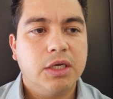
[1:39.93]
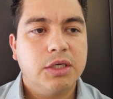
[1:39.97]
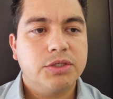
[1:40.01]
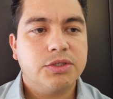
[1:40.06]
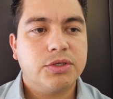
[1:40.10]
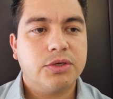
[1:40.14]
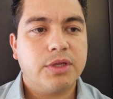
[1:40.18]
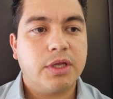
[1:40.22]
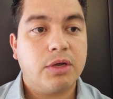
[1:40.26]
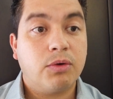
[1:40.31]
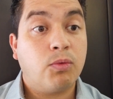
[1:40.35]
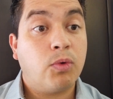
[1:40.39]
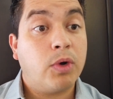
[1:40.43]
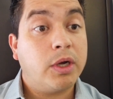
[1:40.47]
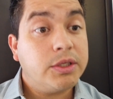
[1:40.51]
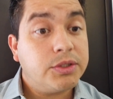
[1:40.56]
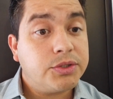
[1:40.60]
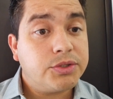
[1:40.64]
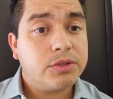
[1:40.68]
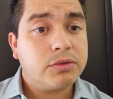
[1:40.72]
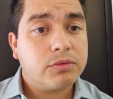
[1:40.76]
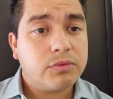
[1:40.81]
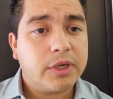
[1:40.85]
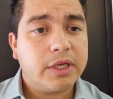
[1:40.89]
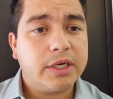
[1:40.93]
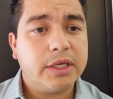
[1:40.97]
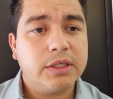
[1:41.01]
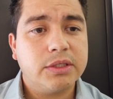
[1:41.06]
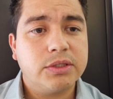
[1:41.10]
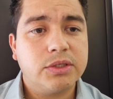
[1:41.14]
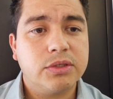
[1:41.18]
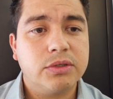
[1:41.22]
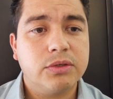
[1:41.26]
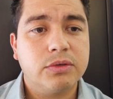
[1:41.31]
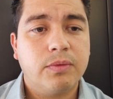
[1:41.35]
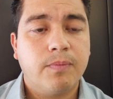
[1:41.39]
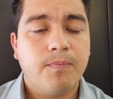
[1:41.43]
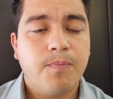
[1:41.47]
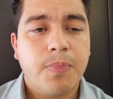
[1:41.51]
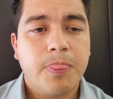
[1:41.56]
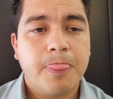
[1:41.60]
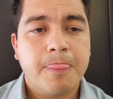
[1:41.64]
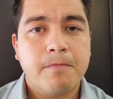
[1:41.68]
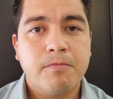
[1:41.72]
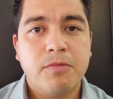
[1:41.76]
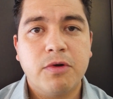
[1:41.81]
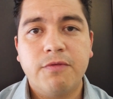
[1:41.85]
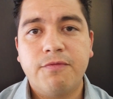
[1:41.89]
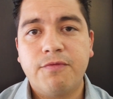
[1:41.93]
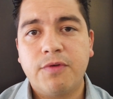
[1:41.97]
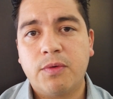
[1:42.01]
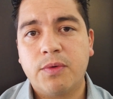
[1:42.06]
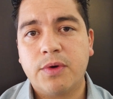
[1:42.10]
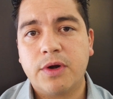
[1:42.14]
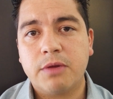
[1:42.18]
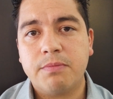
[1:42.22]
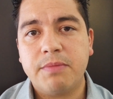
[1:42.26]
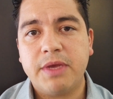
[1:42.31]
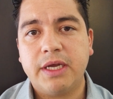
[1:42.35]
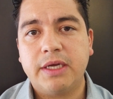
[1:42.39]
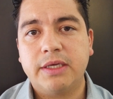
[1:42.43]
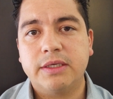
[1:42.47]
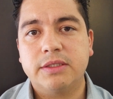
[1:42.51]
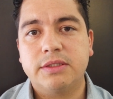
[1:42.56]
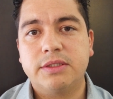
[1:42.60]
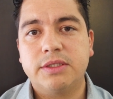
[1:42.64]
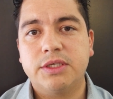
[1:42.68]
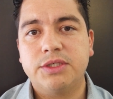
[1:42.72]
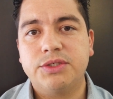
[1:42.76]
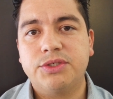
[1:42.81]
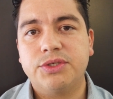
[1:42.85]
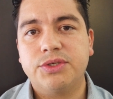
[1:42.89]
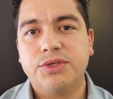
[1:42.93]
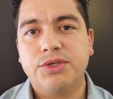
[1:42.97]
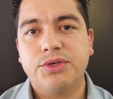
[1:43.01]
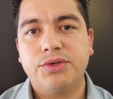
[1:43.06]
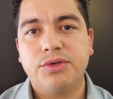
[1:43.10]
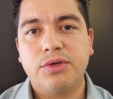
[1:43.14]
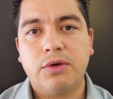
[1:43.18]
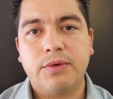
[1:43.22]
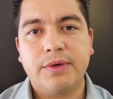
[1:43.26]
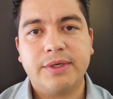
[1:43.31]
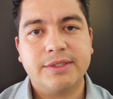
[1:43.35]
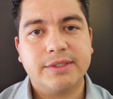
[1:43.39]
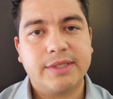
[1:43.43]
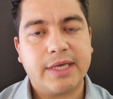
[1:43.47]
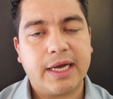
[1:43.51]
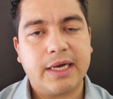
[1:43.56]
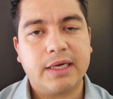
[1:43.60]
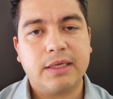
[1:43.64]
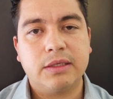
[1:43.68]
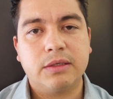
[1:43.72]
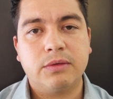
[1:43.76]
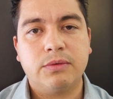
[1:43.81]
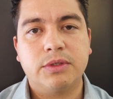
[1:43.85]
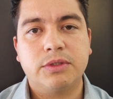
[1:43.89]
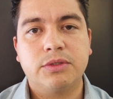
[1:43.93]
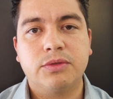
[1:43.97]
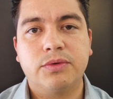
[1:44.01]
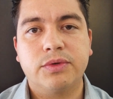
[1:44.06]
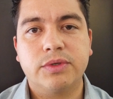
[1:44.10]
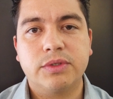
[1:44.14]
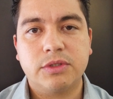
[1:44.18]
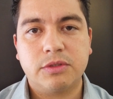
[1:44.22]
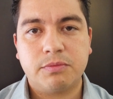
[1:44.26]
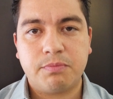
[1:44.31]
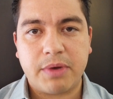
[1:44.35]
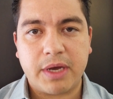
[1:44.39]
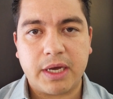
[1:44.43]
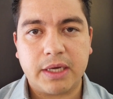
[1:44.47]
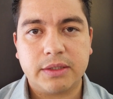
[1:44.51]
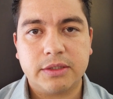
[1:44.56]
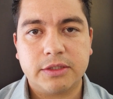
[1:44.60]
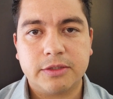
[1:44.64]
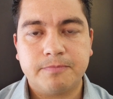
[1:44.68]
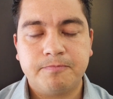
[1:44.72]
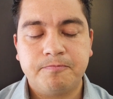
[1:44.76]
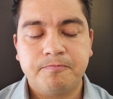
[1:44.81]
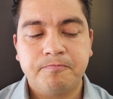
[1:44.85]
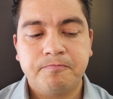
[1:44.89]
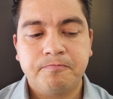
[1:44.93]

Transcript: so that once you're ready to move forward and make a decision, you know exactly what to expect.